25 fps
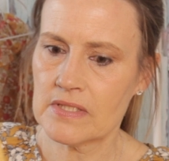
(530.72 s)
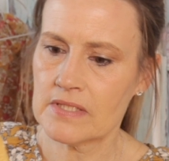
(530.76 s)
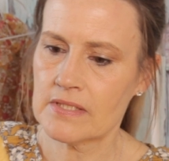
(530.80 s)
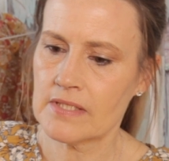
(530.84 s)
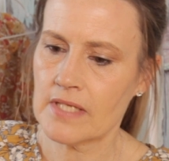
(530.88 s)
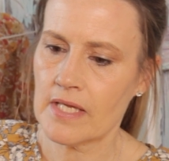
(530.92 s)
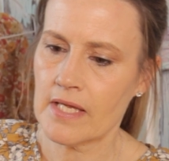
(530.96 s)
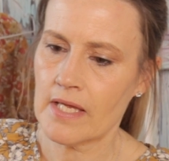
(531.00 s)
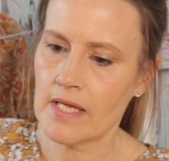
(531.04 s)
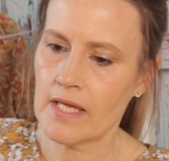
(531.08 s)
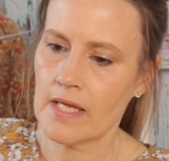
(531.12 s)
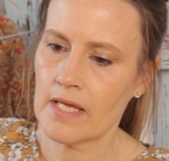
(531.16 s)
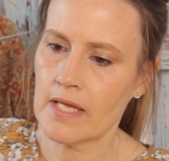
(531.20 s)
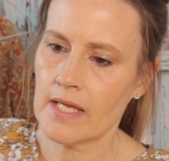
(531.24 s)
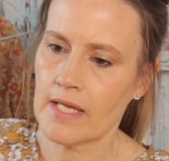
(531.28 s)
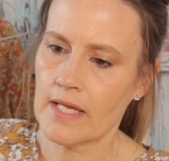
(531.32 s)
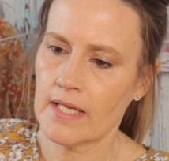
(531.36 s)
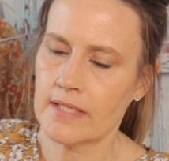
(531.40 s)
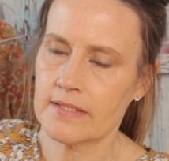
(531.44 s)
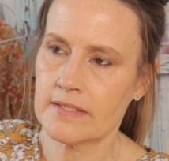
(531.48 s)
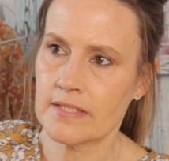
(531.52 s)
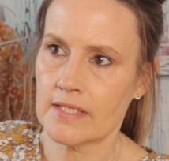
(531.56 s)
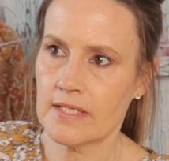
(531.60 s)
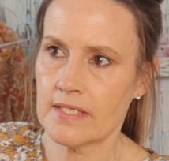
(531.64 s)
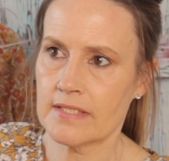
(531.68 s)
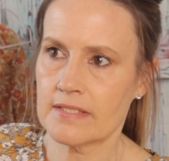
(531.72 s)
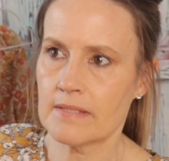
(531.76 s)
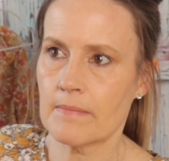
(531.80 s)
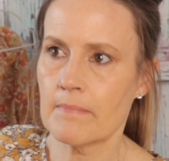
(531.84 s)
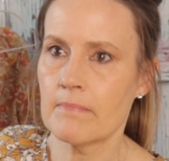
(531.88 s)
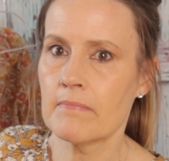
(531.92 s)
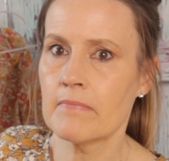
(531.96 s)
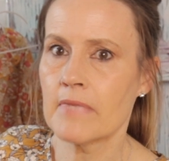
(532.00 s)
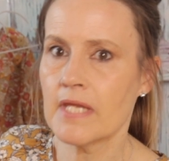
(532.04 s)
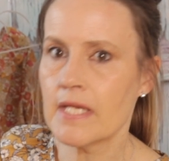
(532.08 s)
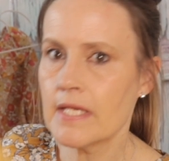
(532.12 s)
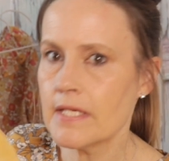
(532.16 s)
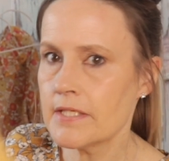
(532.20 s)
say it is
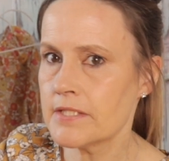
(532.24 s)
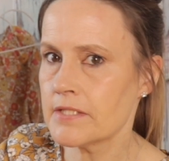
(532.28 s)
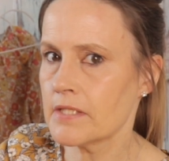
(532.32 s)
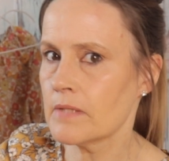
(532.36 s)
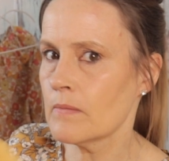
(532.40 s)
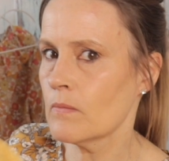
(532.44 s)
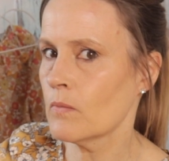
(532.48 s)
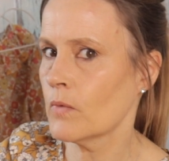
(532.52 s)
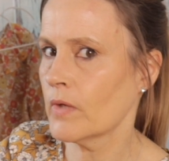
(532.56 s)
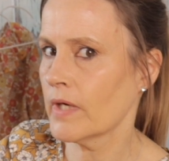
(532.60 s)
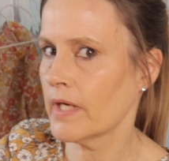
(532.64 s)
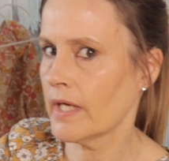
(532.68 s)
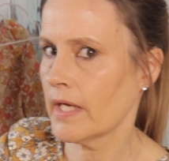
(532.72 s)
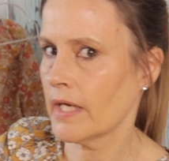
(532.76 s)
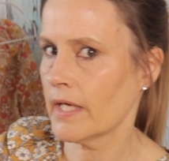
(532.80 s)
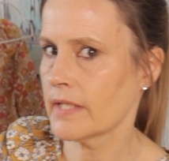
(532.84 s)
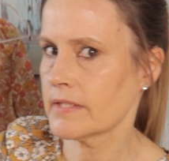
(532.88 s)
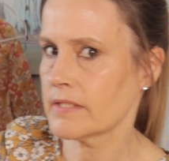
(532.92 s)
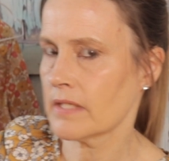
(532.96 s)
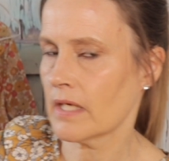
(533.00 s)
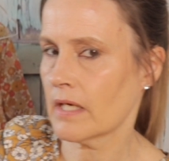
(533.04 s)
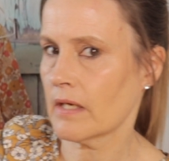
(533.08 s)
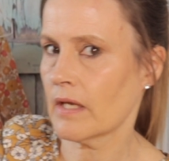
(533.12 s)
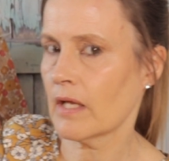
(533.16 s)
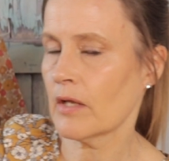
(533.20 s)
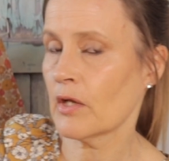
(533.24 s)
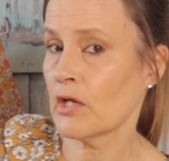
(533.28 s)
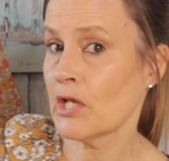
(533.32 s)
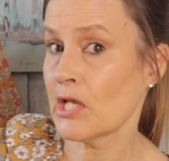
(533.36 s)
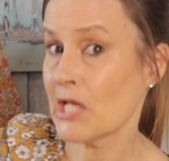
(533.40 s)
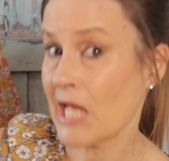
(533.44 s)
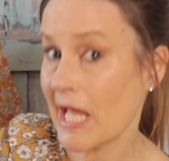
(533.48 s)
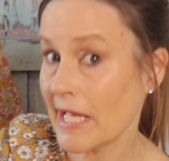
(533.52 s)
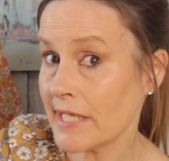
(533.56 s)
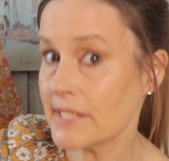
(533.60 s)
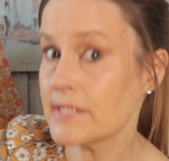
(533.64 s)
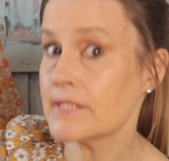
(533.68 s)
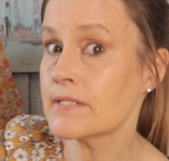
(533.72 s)
medium weight, a
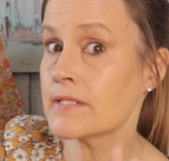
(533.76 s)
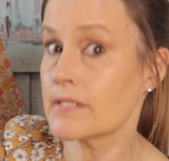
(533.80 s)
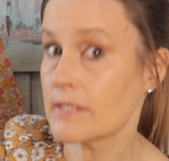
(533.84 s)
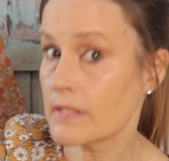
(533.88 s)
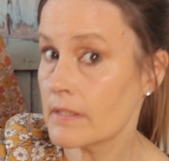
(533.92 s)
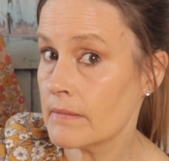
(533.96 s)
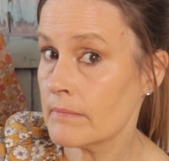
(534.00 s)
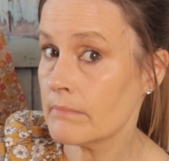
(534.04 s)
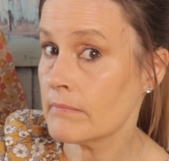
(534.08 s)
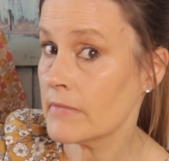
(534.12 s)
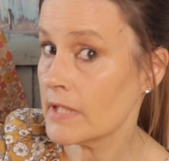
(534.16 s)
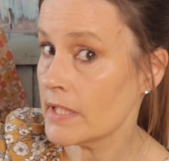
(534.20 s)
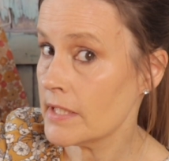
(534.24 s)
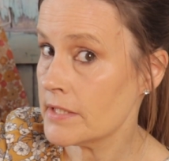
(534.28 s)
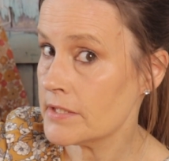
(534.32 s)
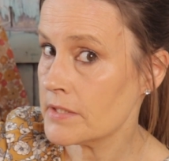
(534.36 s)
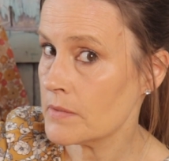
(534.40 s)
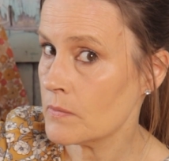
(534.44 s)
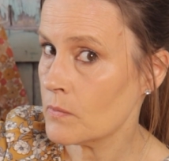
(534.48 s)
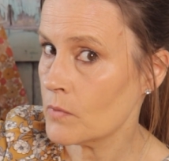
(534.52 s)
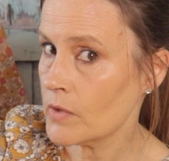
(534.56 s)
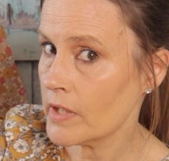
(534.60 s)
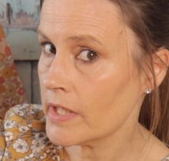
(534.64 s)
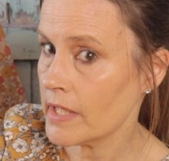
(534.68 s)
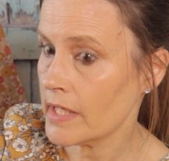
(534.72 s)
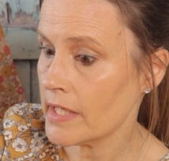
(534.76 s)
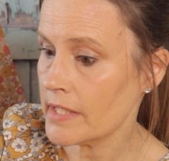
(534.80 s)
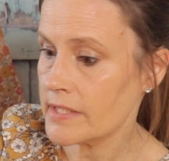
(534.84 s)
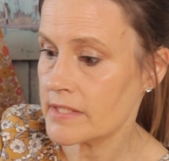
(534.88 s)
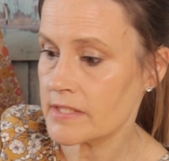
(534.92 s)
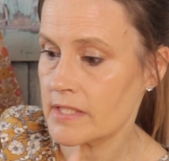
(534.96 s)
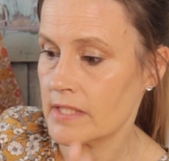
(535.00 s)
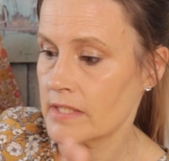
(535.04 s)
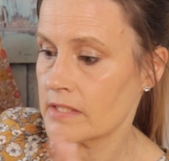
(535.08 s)
light medium weight.